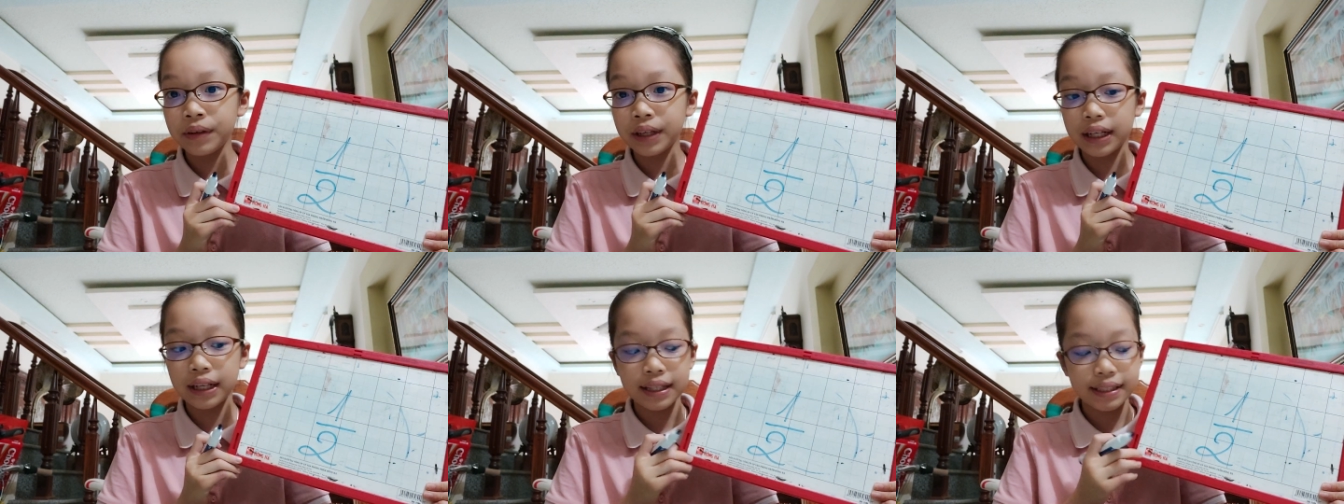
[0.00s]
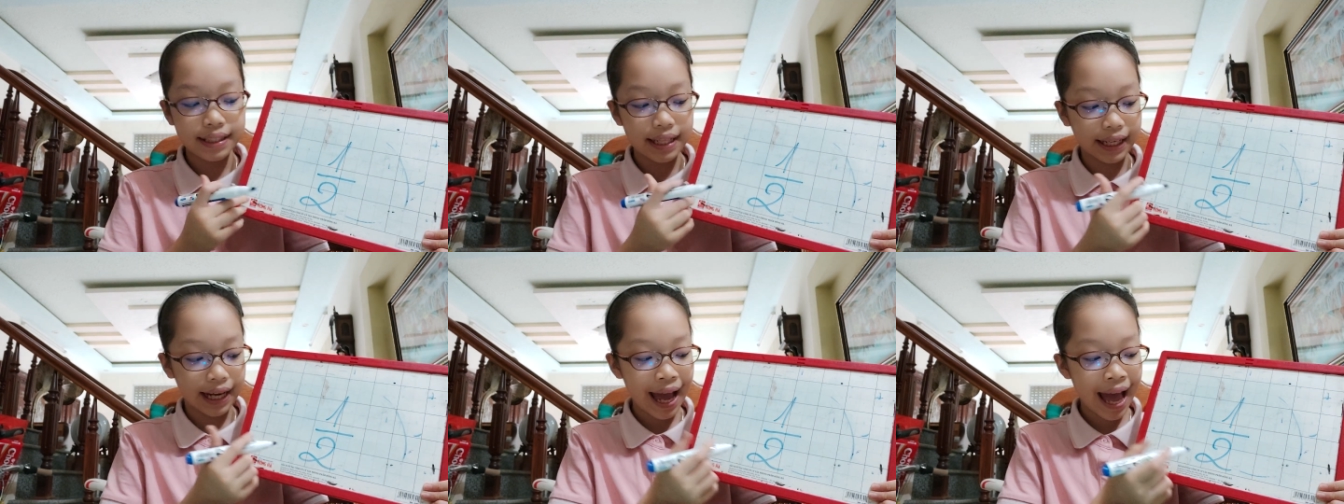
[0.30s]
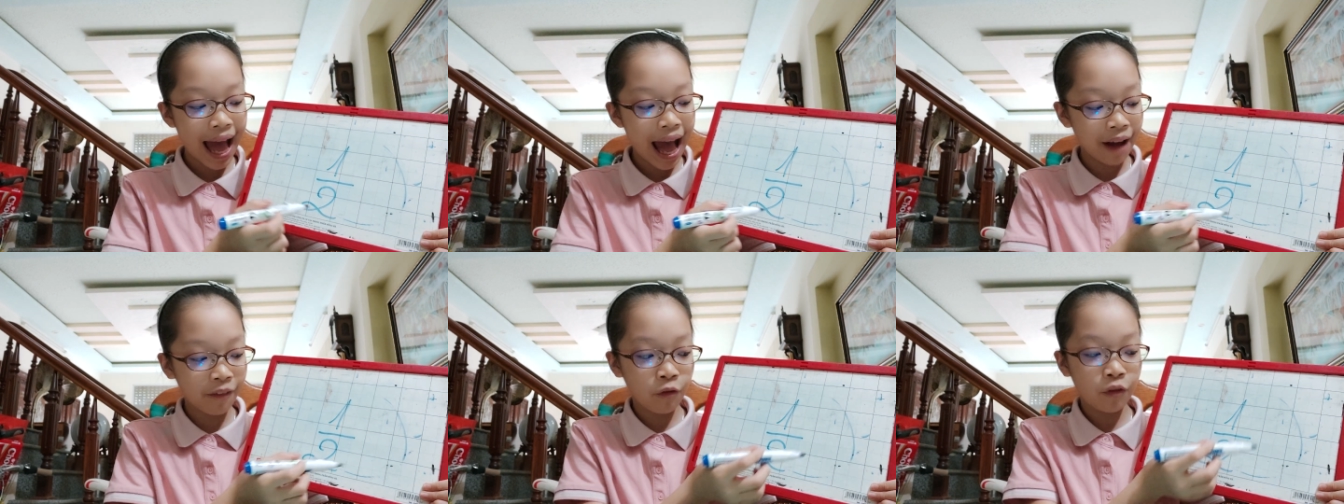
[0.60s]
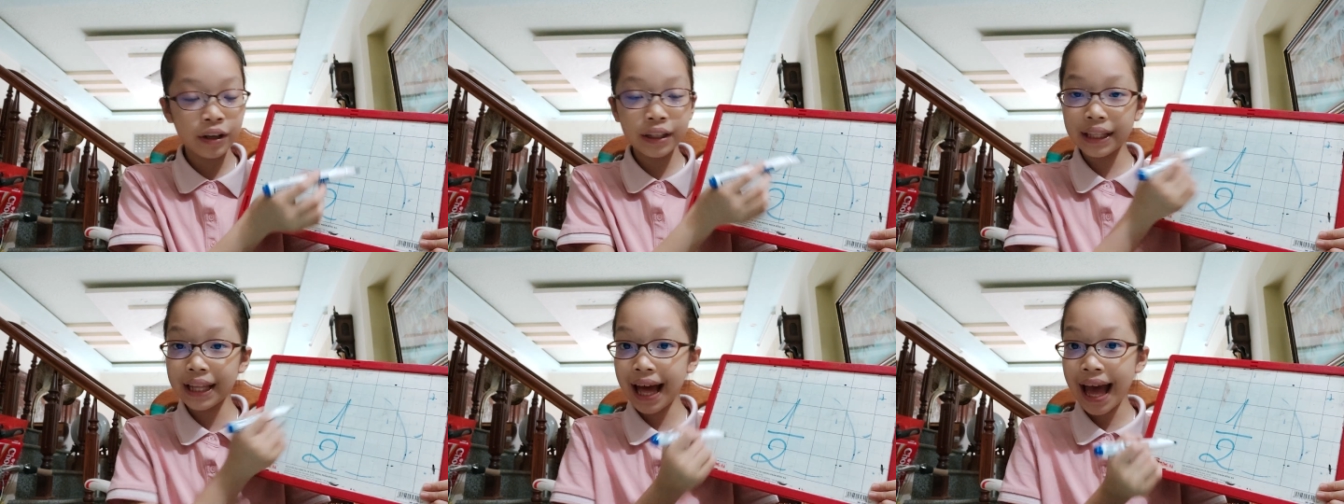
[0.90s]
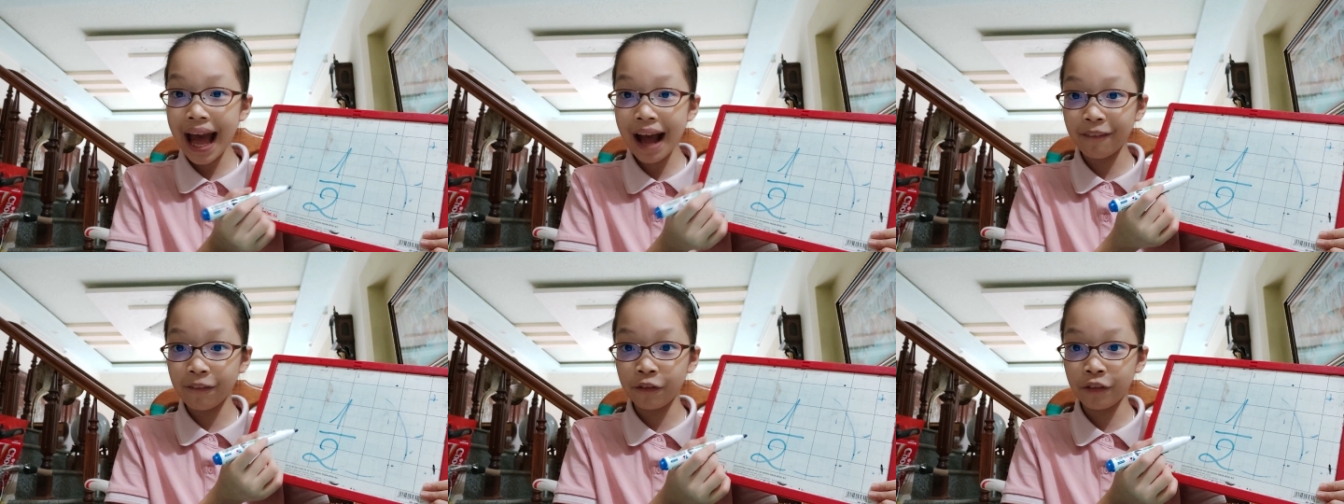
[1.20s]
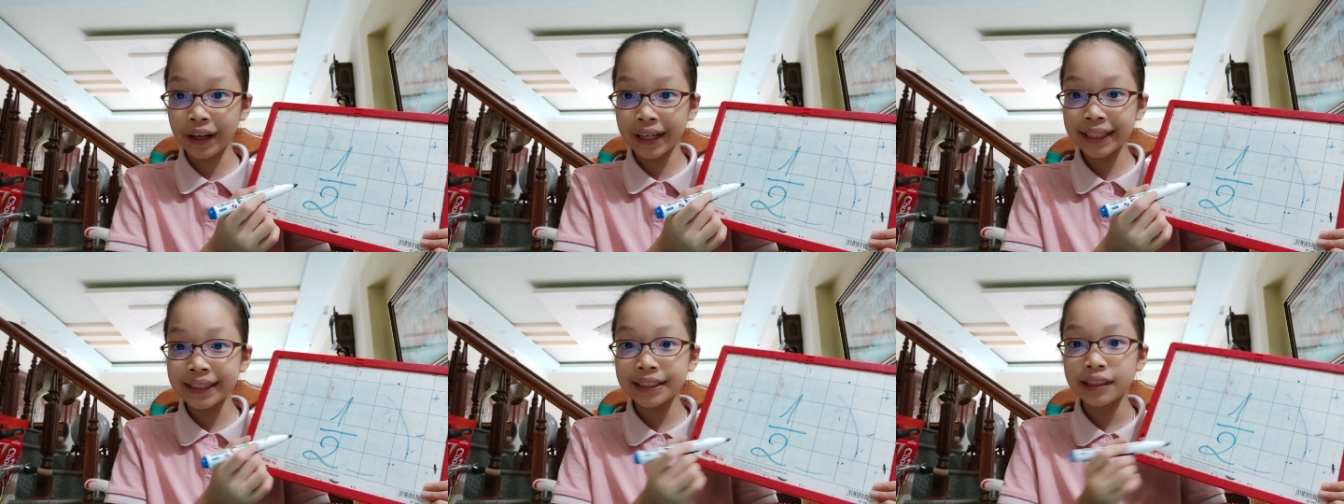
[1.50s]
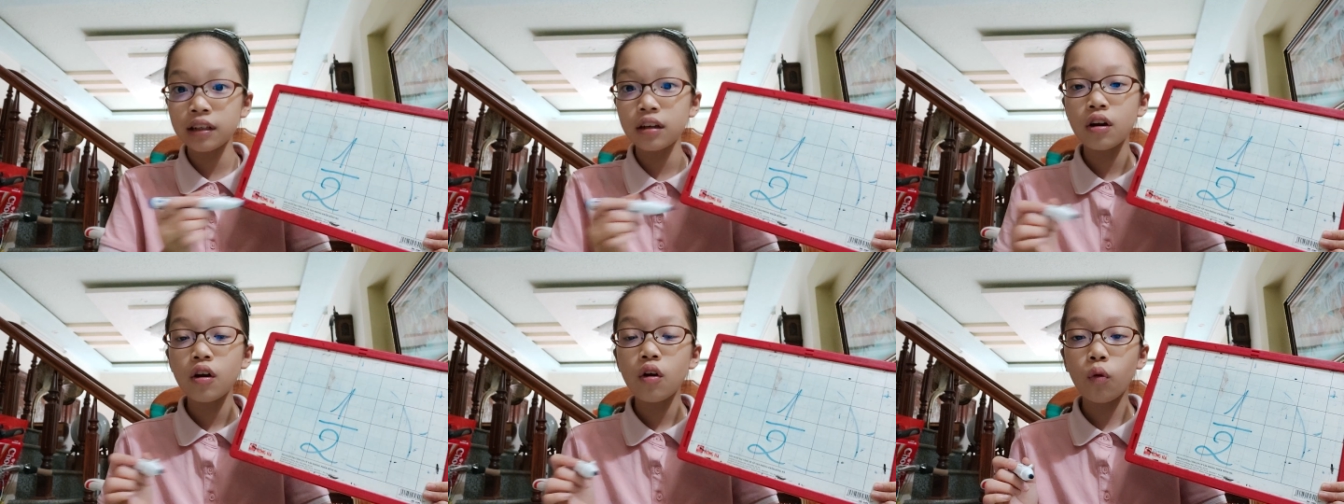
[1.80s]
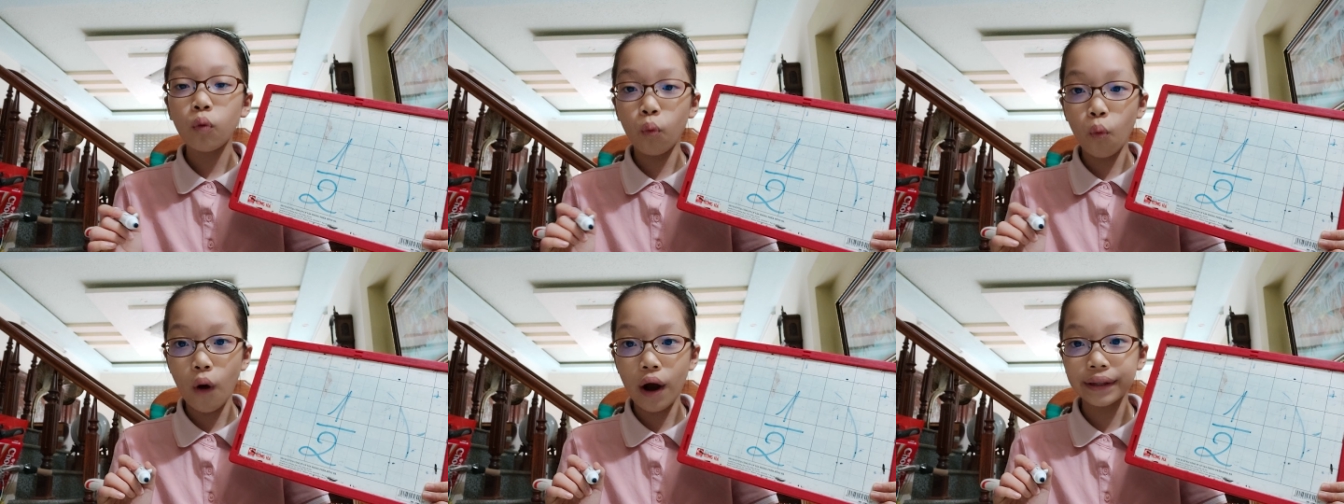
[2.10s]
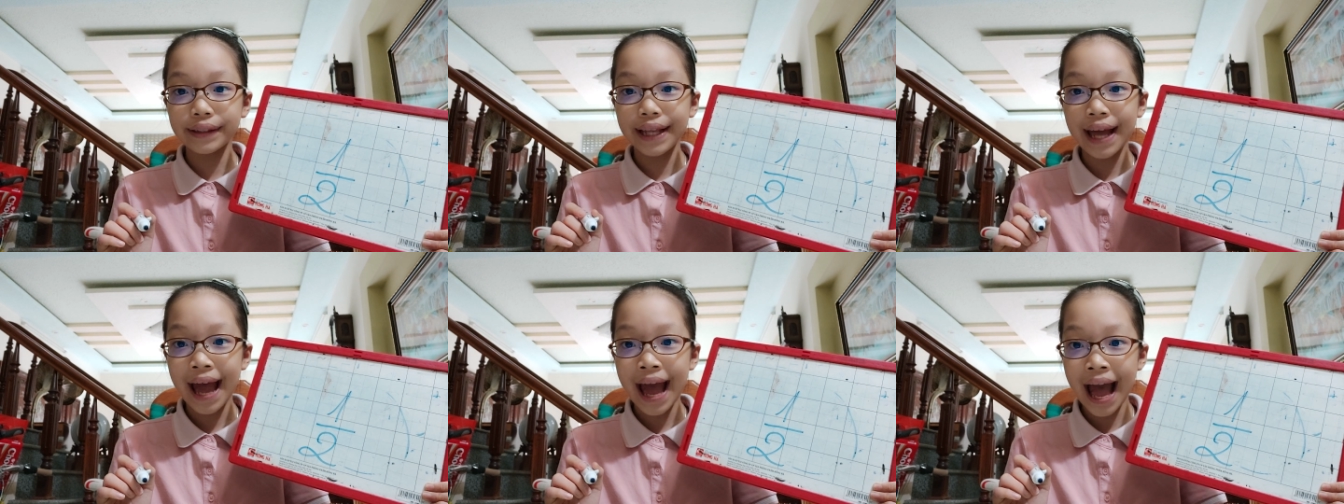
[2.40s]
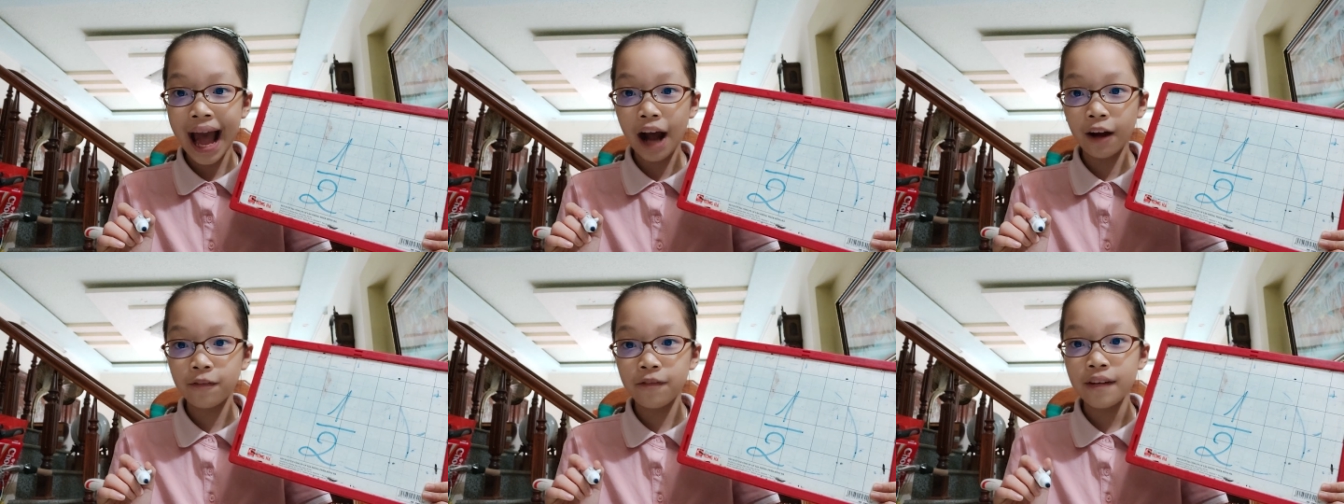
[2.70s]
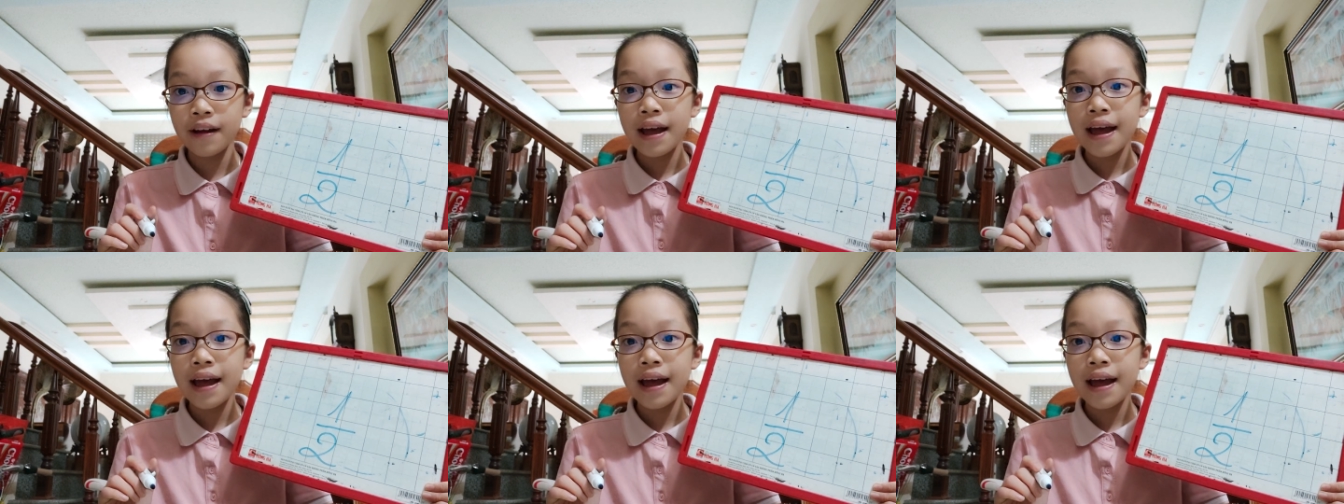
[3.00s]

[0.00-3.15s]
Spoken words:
because like half, 1.5, right? 1/2.